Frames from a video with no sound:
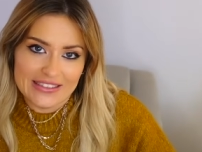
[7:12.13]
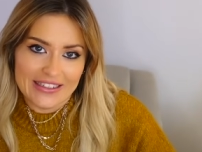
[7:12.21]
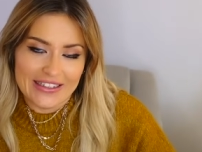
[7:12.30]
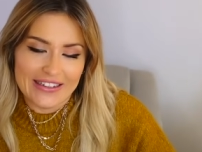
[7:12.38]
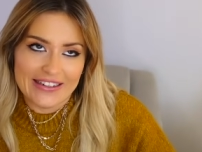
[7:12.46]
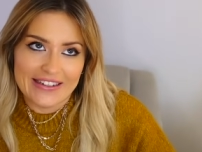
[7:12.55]

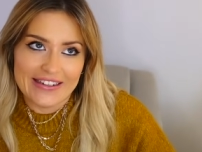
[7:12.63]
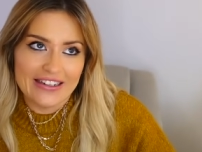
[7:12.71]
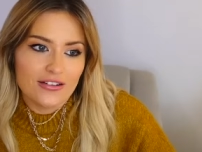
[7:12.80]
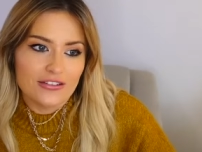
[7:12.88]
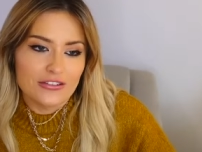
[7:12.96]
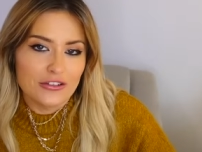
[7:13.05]
I
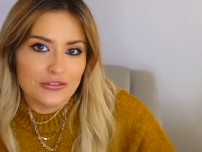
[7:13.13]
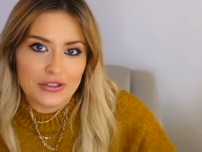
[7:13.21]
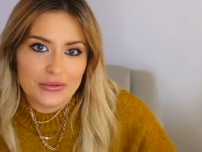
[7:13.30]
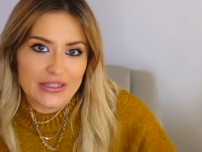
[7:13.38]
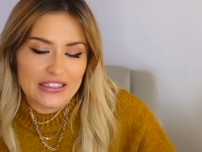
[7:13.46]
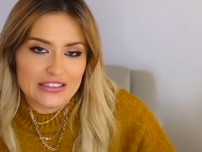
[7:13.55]
love
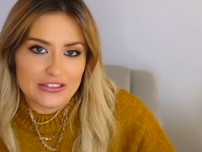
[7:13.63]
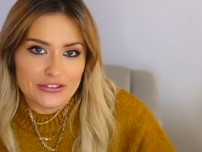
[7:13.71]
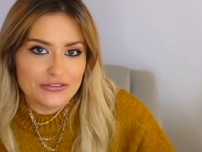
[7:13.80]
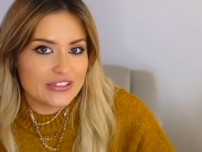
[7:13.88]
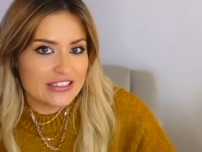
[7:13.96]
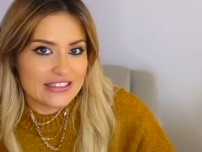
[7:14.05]
it when it's sort
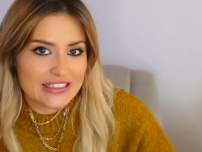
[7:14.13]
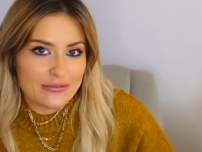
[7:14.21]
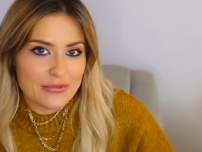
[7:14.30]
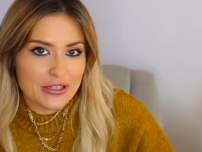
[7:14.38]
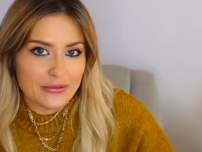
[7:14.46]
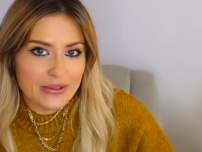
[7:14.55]
of this
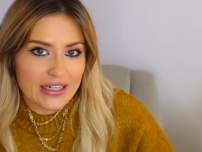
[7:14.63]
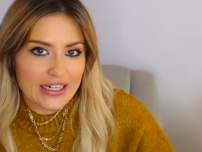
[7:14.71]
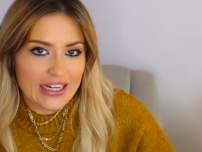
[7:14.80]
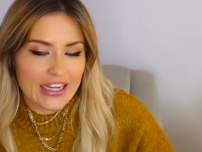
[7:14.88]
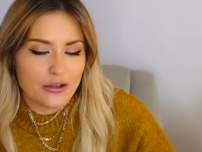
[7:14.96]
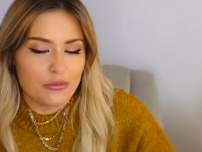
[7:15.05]
time of year when I
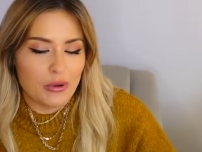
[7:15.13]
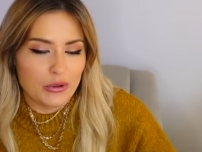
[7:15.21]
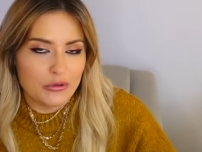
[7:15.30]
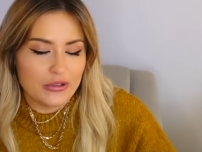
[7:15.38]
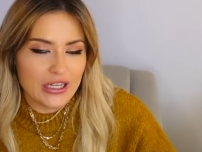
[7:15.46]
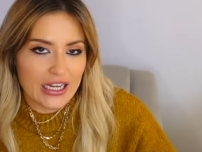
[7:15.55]
can get all my
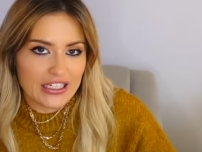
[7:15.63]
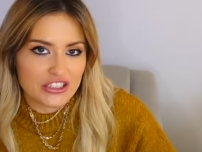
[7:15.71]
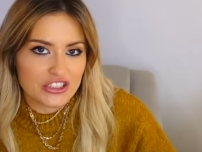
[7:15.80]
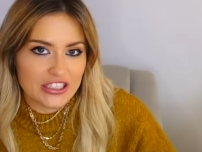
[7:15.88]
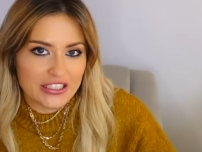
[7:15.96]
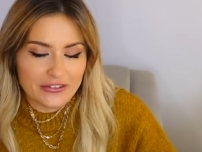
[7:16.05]
boot
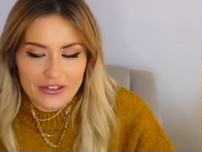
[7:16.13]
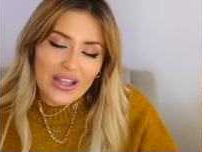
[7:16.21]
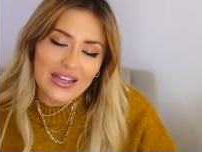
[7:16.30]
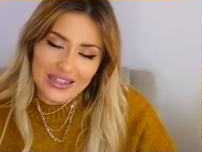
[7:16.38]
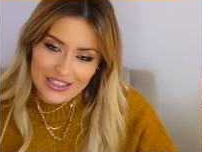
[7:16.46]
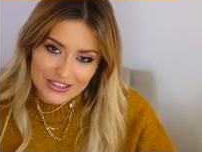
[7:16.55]
collection out,
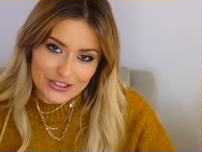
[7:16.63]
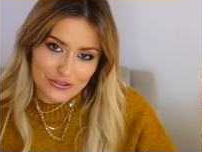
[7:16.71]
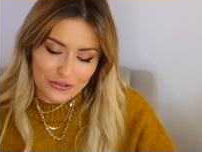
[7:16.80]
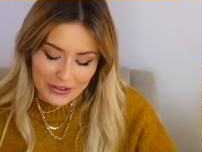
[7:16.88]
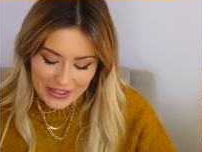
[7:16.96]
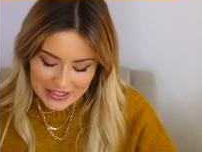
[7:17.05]
and I
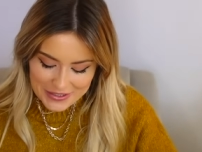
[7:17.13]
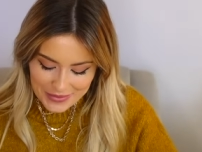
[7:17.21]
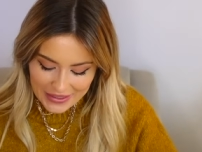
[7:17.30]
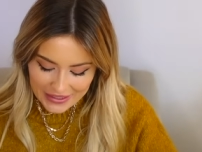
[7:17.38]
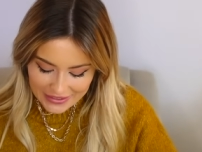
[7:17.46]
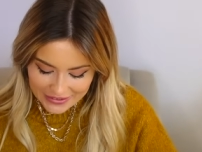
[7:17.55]
saw a nice
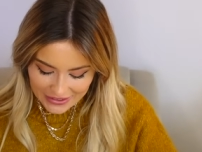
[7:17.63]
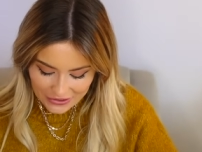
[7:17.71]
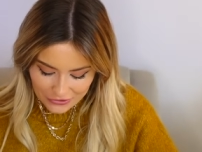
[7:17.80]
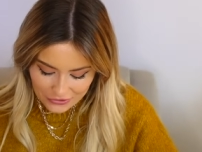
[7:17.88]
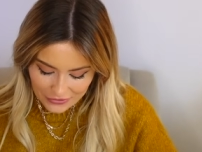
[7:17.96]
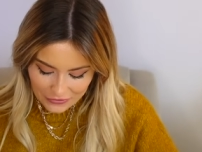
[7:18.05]
pair that I
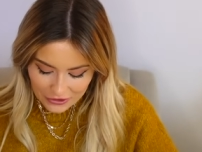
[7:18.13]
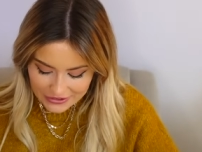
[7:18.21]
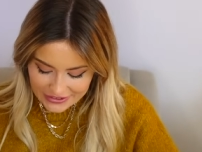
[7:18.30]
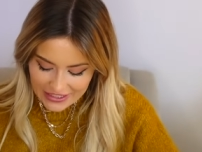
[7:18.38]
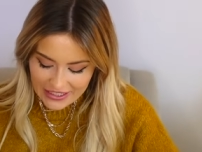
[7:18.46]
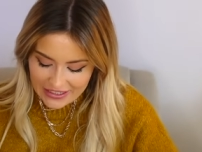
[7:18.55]
thought, I've got
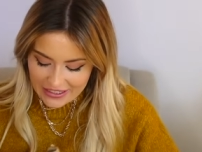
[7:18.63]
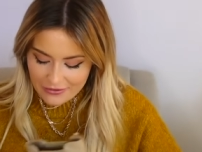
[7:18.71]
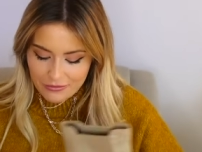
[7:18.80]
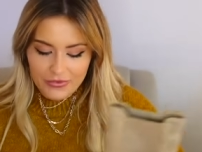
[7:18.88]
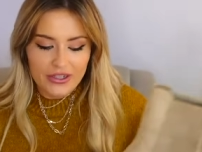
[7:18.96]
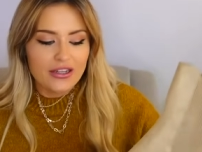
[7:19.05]
to get them.